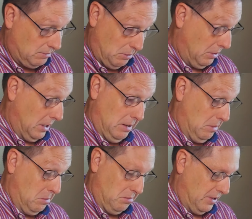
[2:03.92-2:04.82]
Okay,
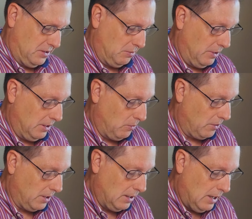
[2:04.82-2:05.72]
well, that's the way they
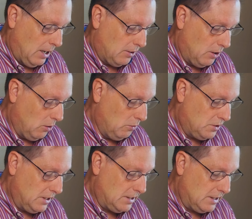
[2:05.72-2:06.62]
word it. No
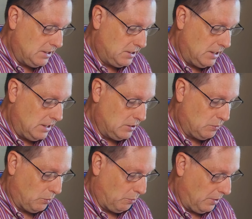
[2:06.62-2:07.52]

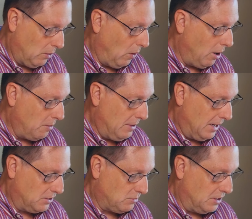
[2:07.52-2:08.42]
DTCs were
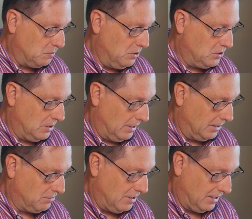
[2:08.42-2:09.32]
automatic transmission
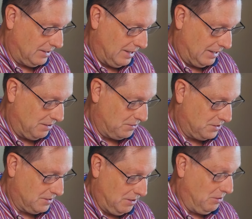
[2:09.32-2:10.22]
electronic
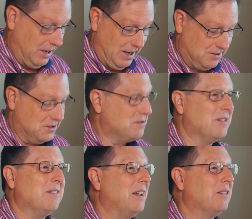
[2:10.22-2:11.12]
diagnosis. Okay,
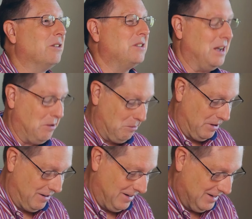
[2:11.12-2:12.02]
it looked kind of
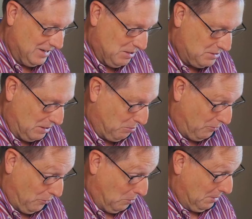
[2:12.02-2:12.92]
weird. It's like
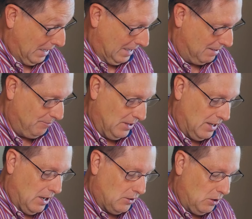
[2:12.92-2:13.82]
performed at.
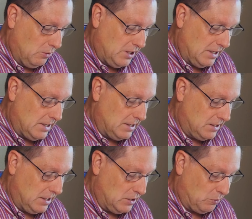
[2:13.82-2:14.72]
No
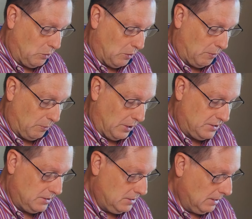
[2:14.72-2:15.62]
DTCs were
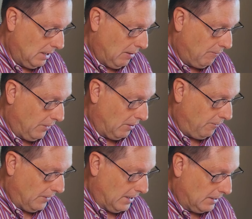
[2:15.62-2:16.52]
present.
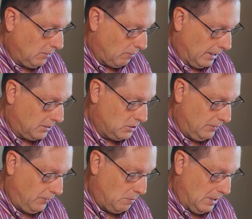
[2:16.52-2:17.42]
Verified correct
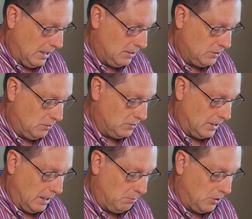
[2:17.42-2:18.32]
shift commands
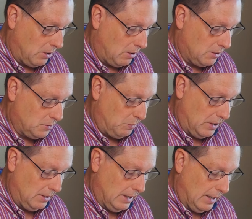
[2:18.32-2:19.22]
using MDARS
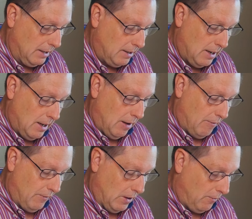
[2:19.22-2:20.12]
PID data.
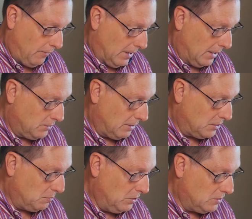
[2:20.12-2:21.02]
Verified
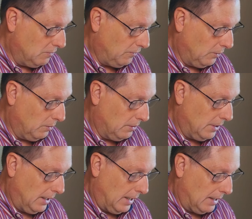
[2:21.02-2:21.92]
transmission
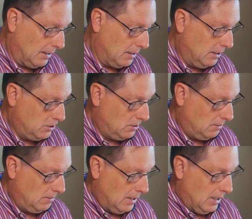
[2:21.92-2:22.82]
fluid and
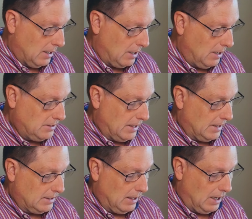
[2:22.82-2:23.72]
condition.
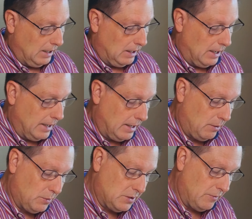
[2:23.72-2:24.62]
Contacted hotline
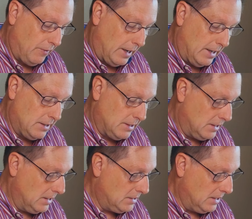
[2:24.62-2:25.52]
and was advised the
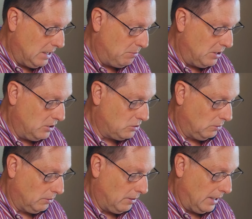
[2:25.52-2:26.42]
TCM
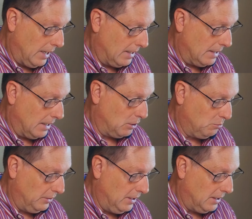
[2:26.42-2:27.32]
initial learning had not
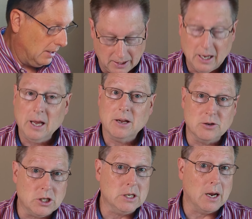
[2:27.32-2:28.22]
completed.
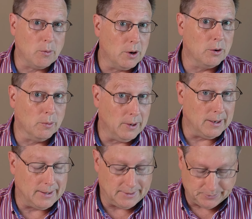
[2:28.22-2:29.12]
Gee, I wonder
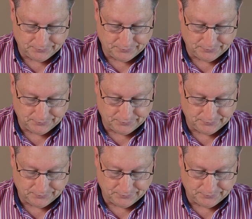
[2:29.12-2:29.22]
why.